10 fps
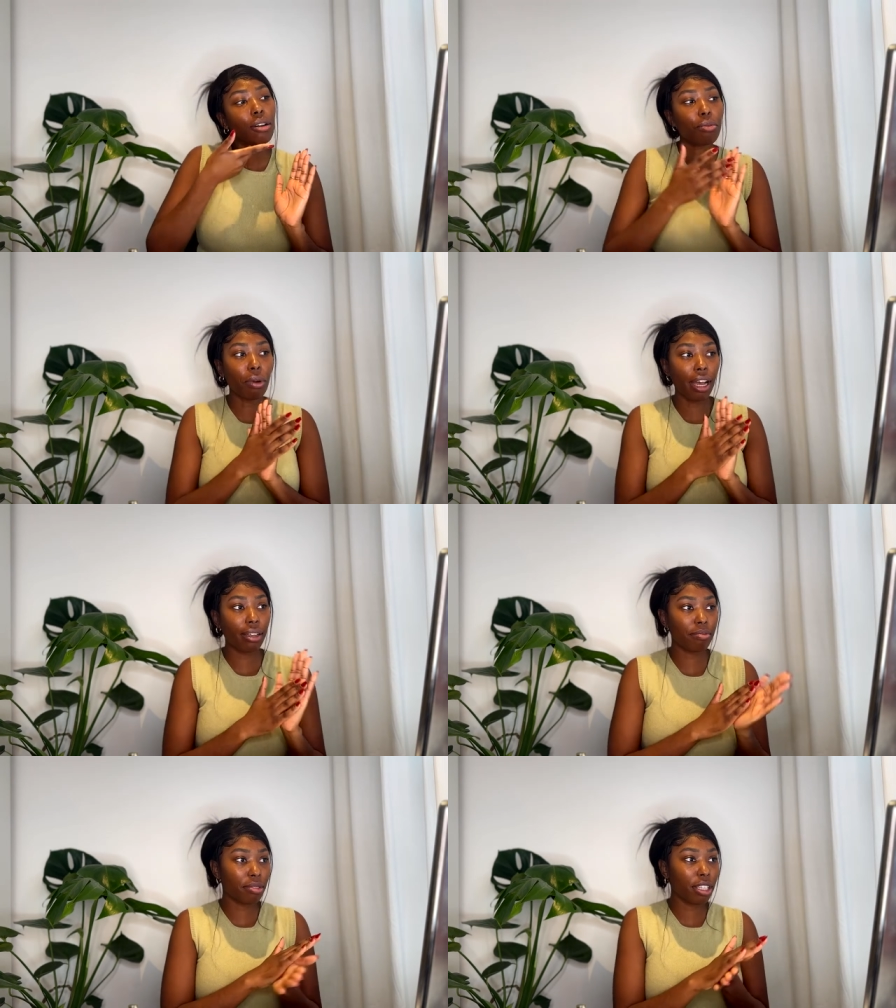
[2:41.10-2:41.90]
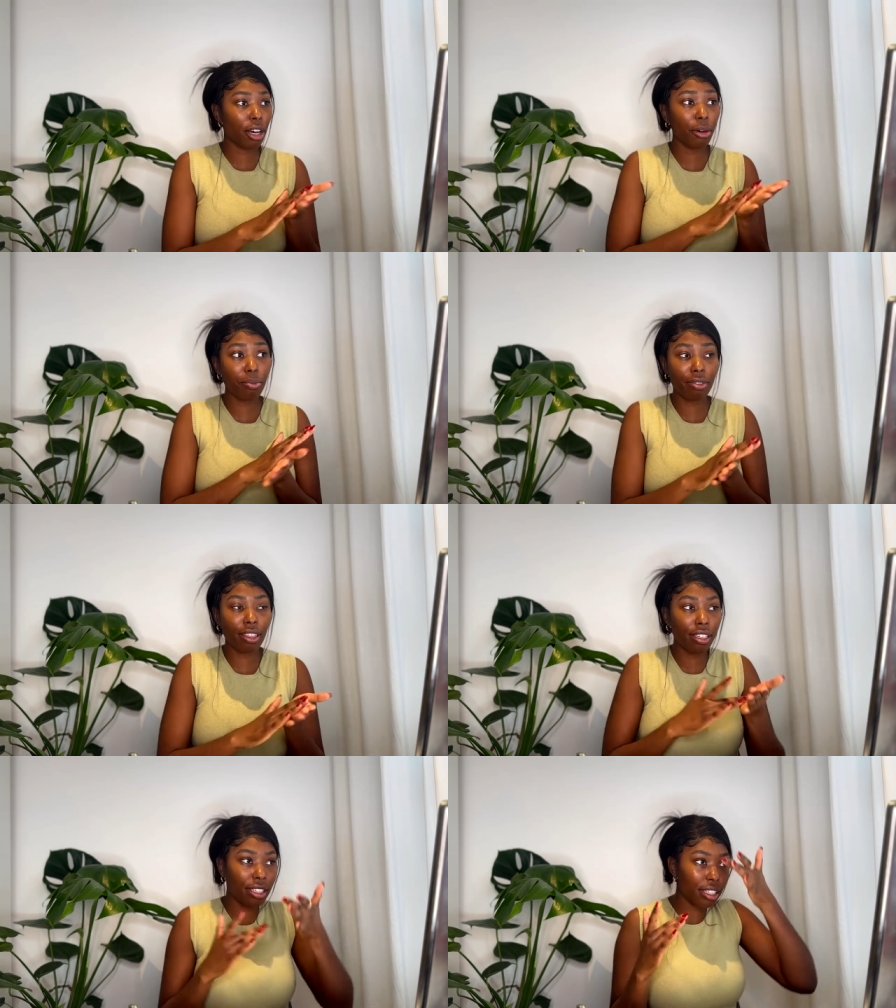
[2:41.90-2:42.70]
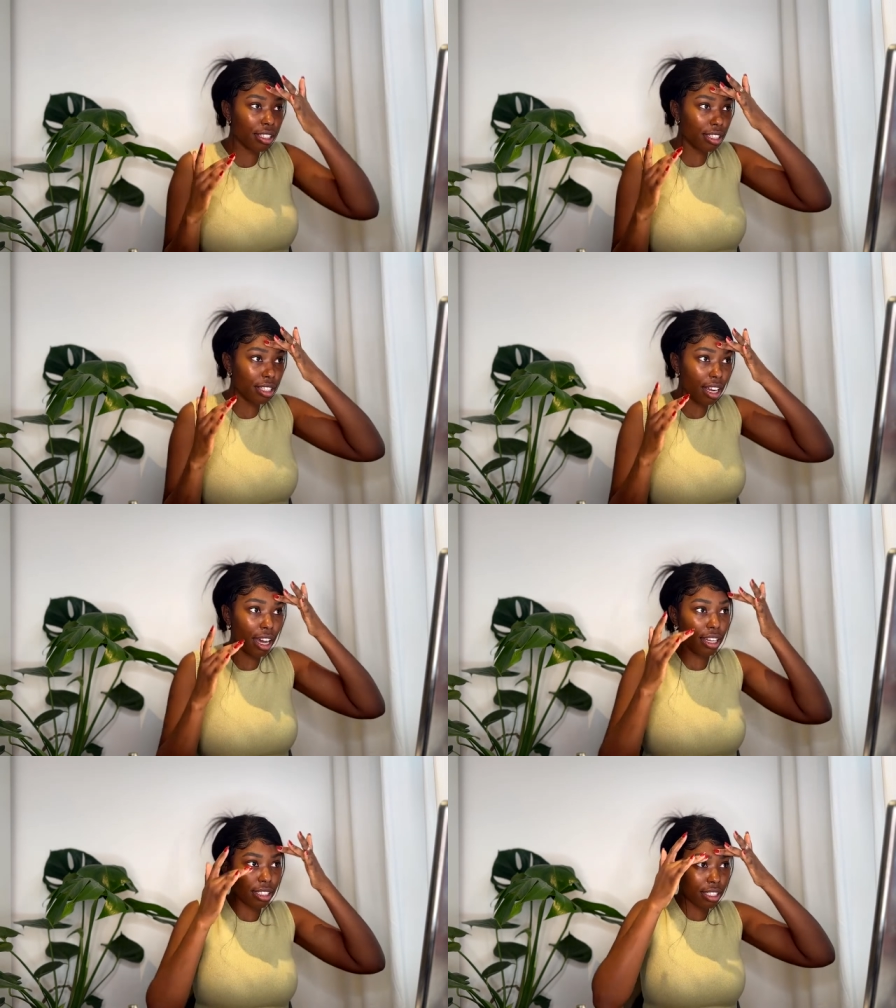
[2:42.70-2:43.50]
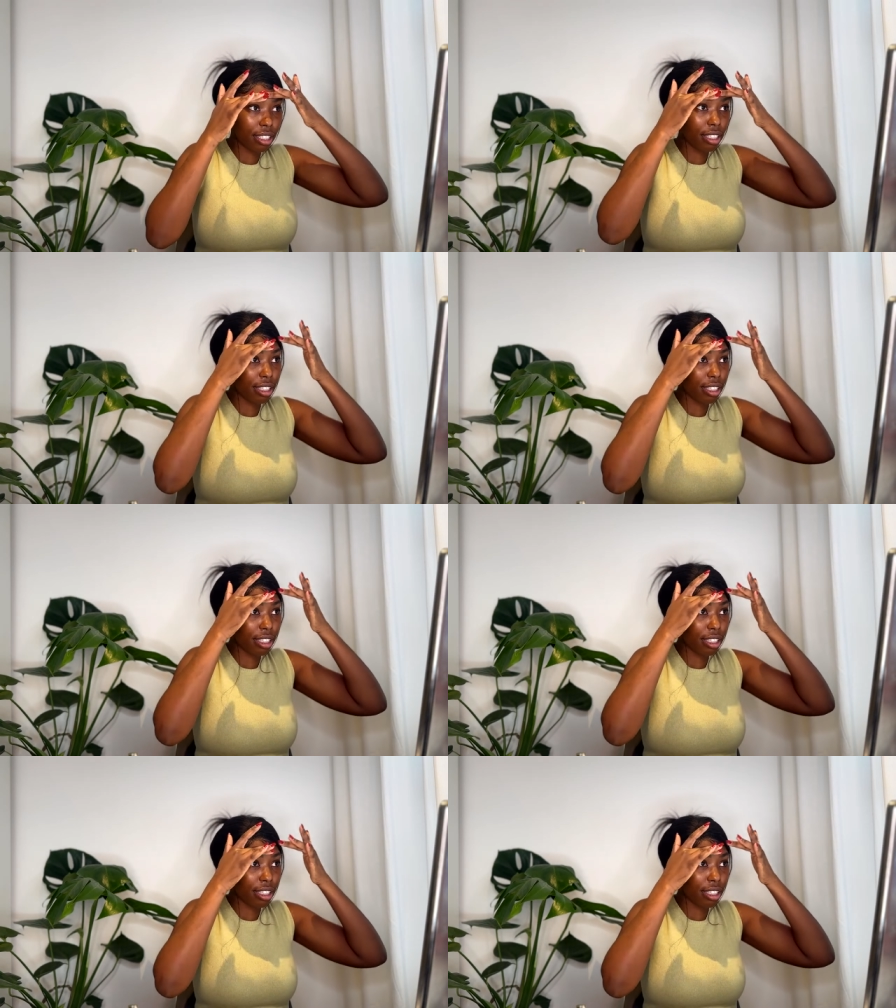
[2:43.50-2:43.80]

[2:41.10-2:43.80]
Right, so this is nice.